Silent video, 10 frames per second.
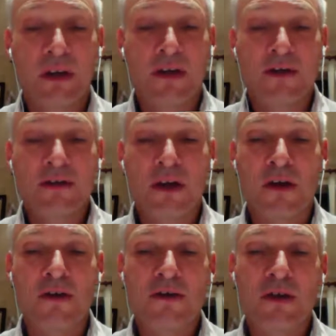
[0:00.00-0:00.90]

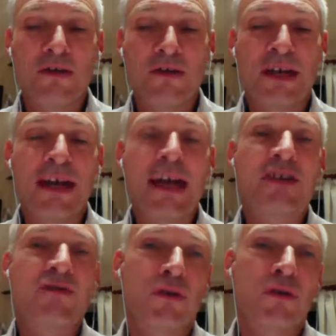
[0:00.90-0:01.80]
So there is a
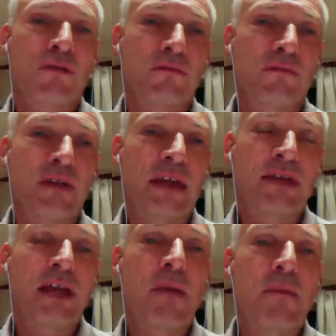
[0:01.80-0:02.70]
natural next
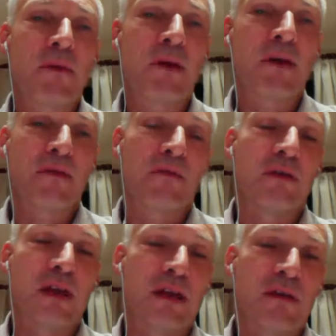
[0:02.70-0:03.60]
step that,
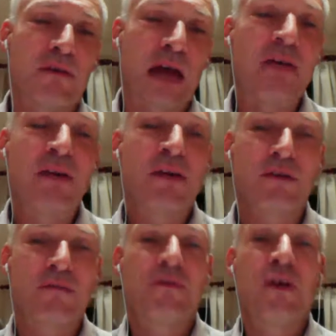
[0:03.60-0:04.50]
having
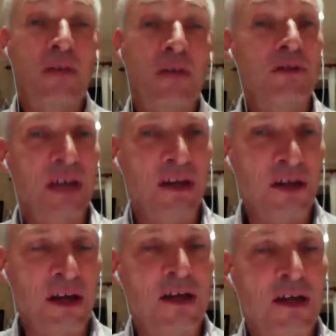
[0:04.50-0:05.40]
done that for 10
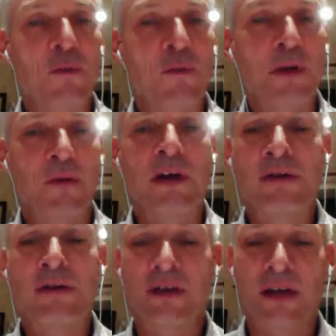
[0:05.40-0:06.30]
years, when we come
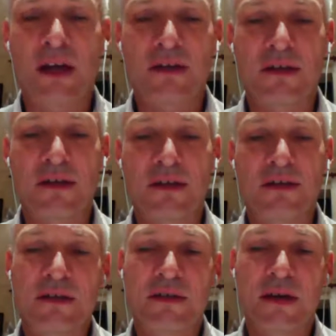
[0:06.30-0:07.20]
round to the next
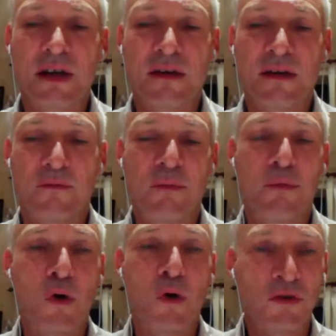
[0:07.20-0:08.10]

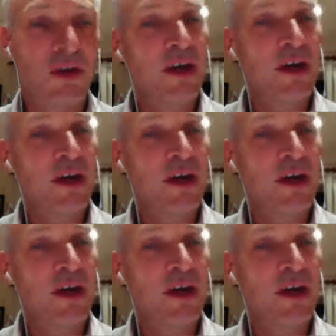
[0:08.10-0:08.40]
report,